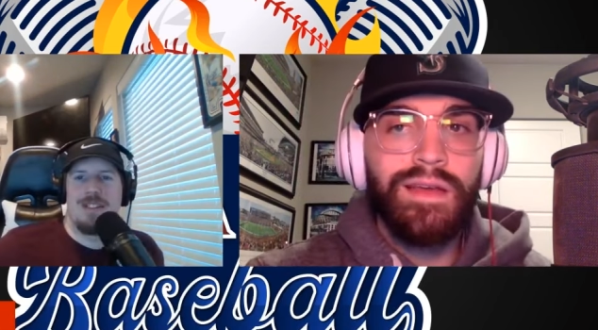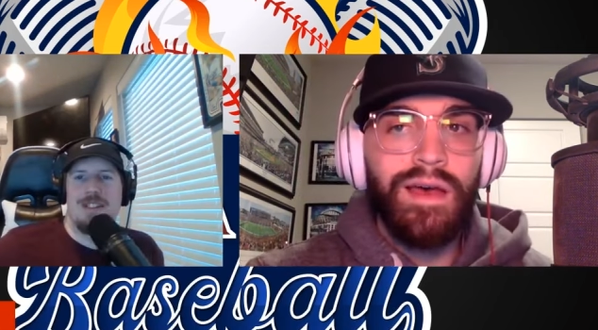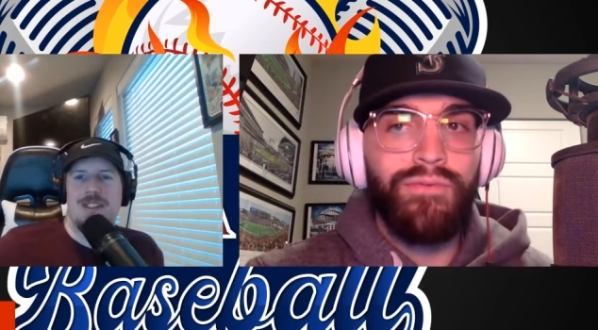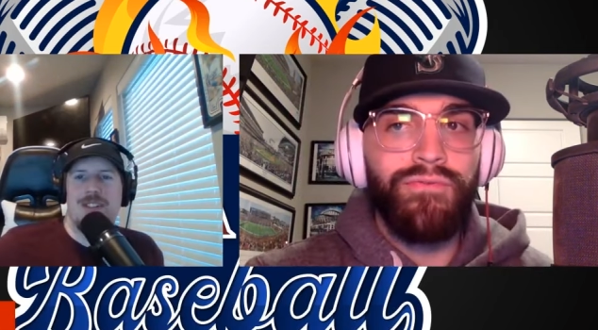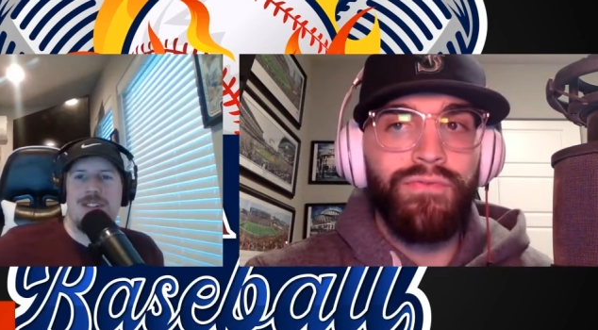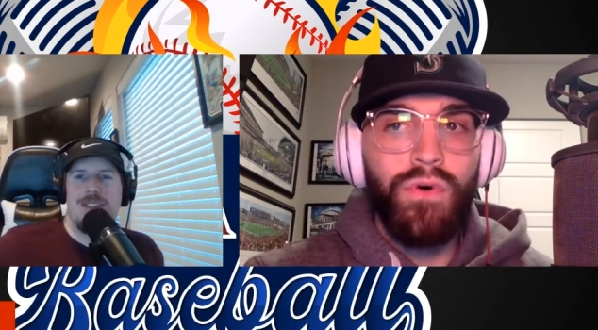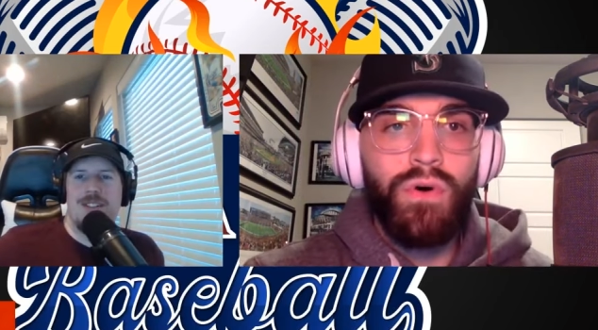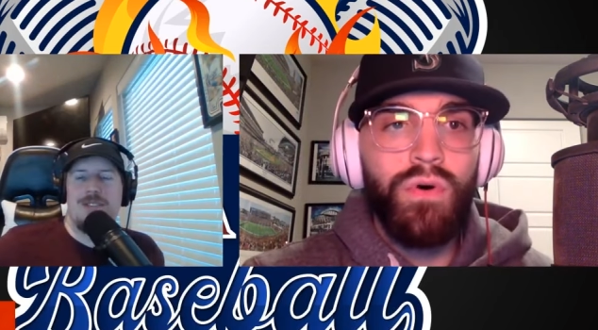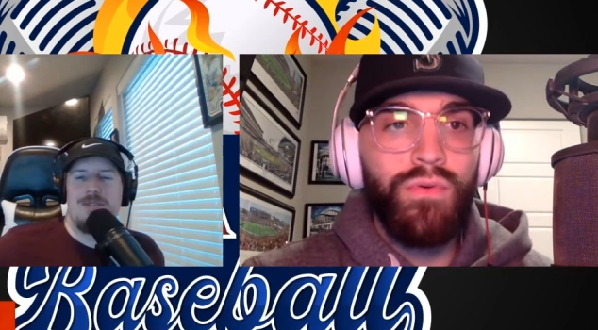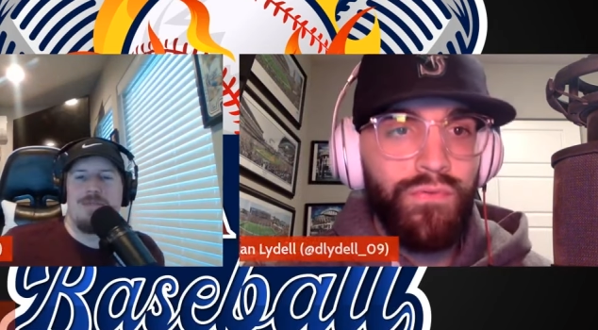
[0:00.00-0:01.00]
Speaker 1: a
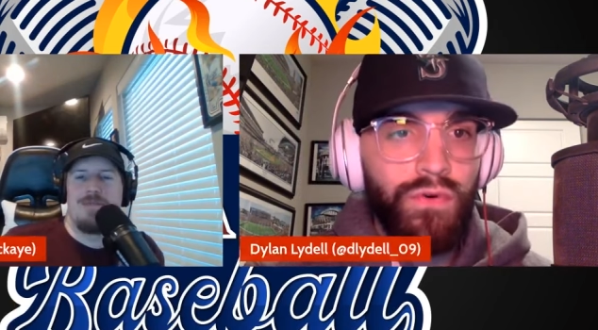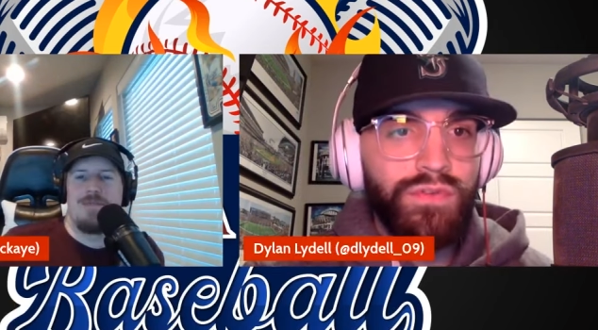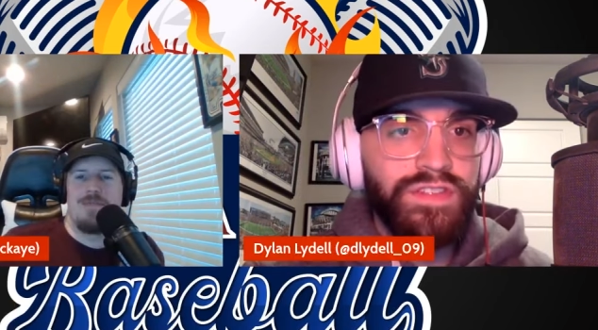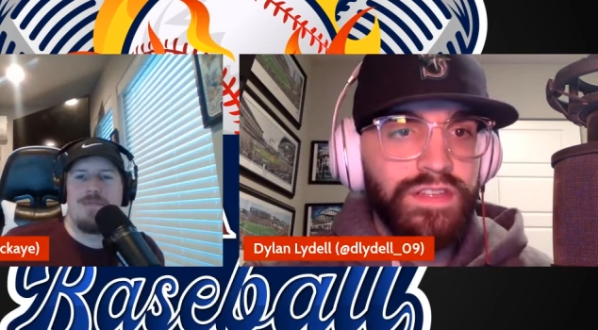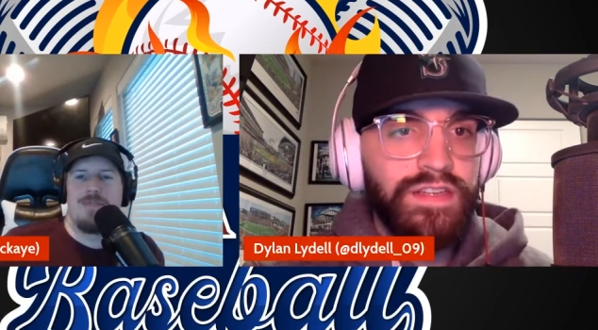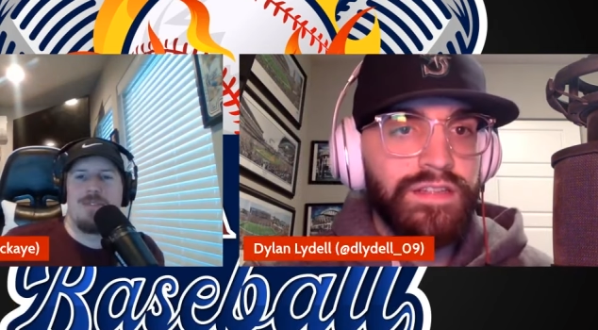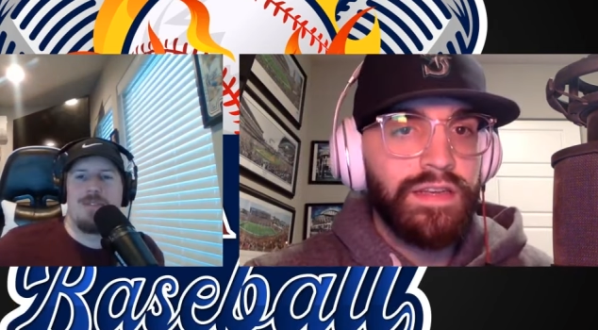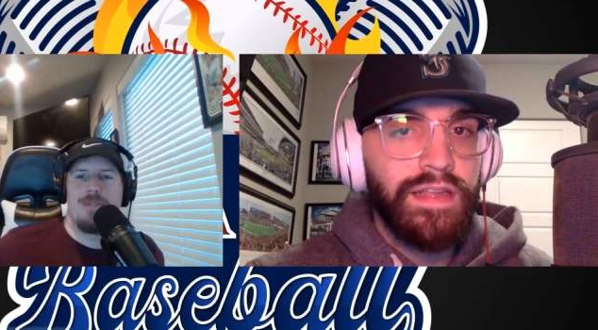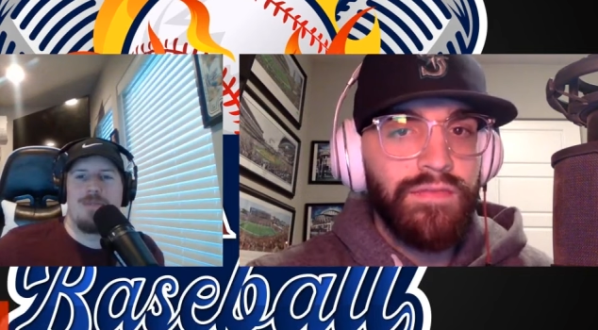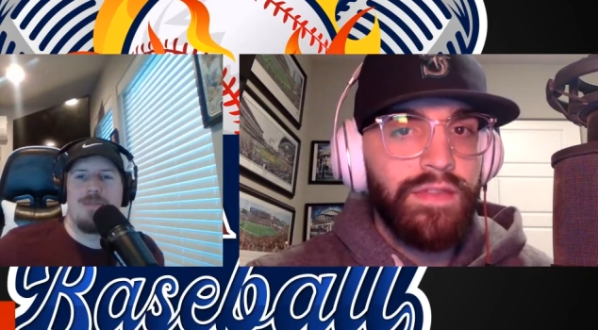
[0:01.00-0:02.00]
full full season,
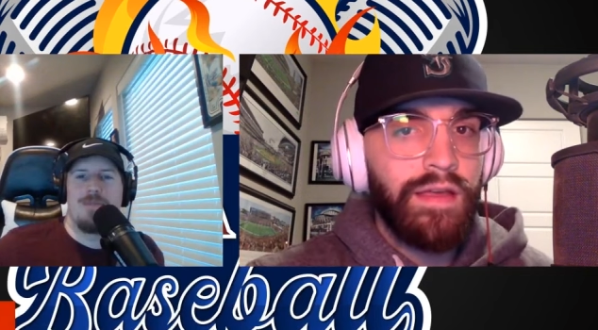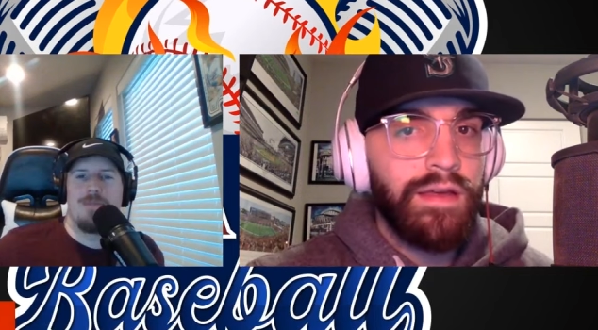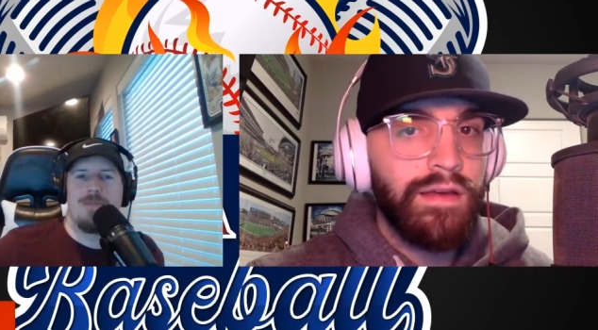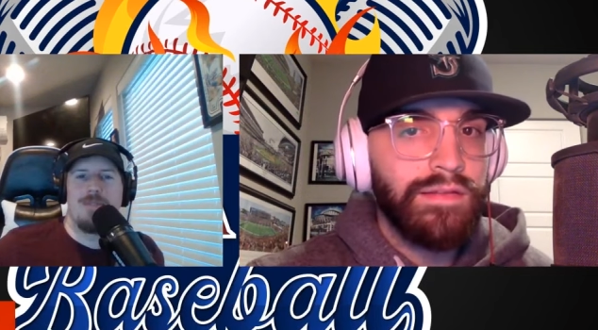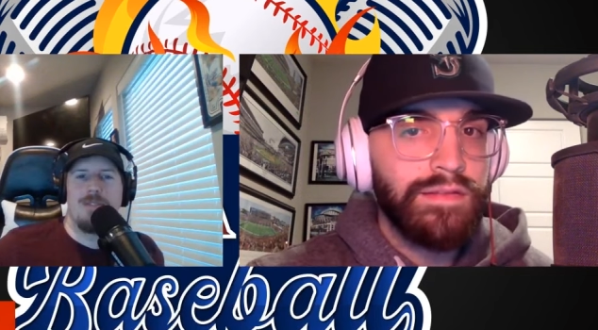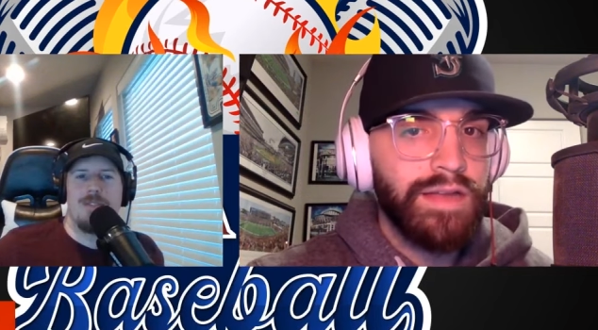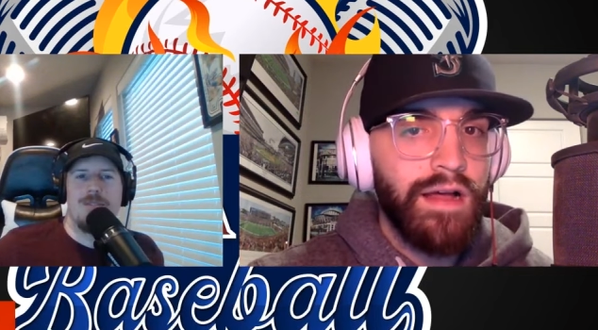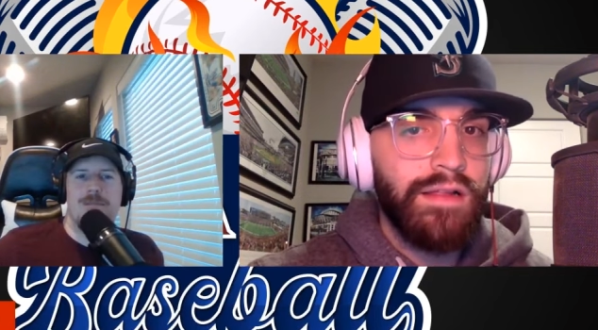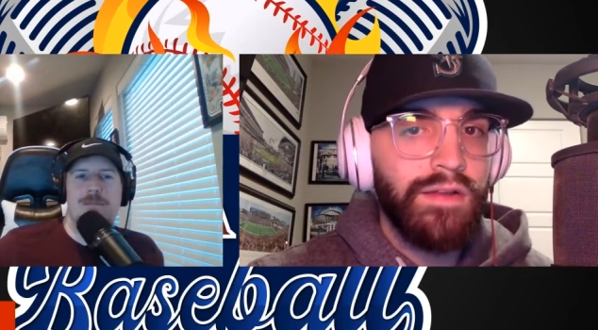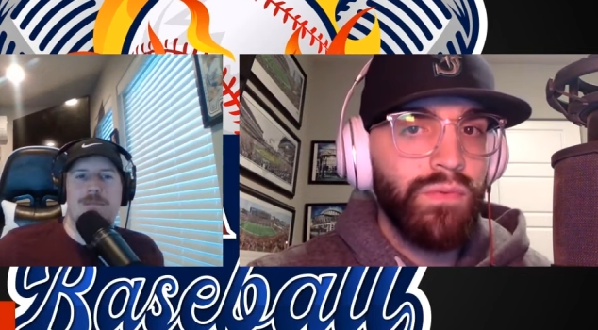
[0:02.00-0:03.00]
even like a
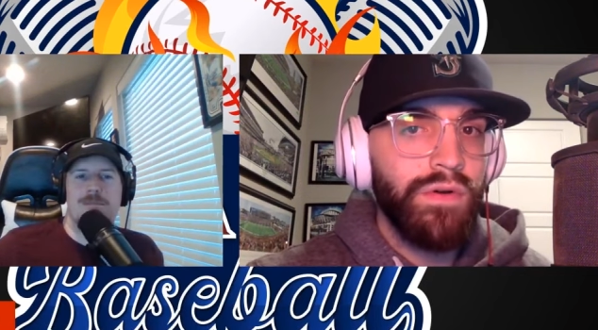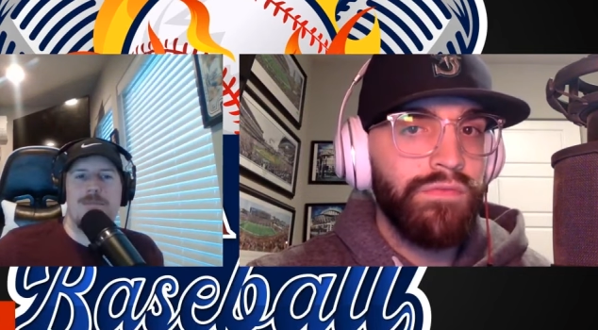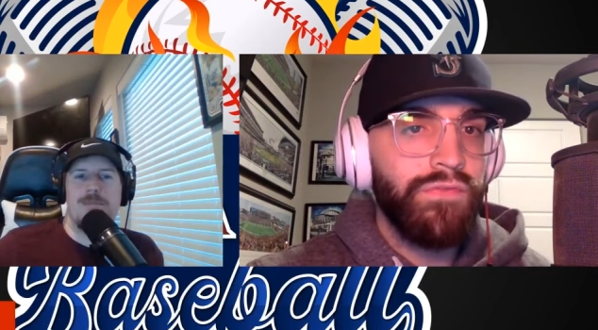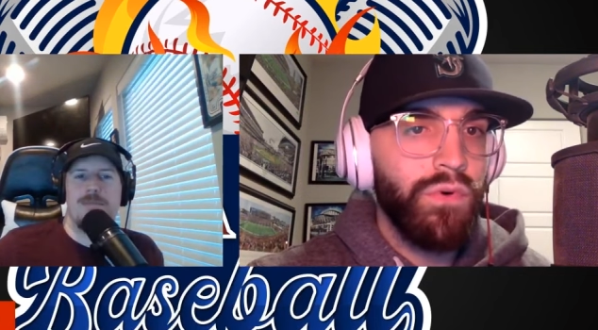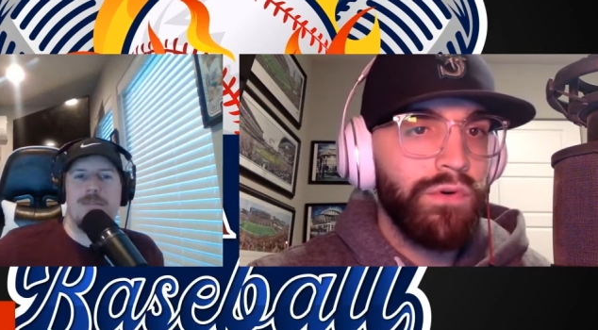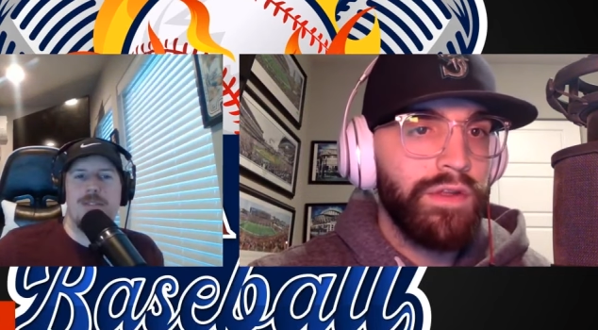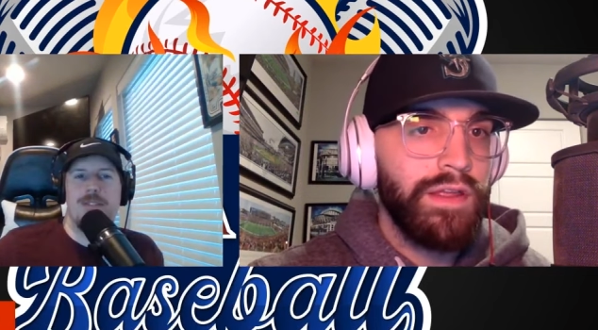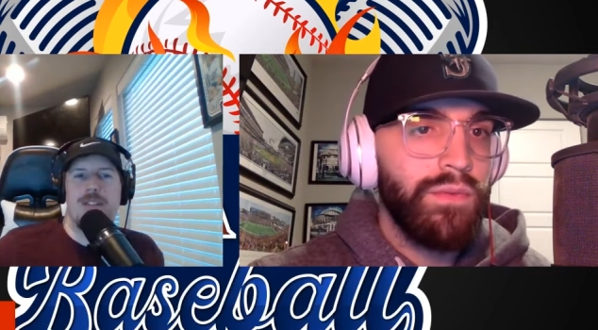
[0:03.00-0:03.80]
solid 140,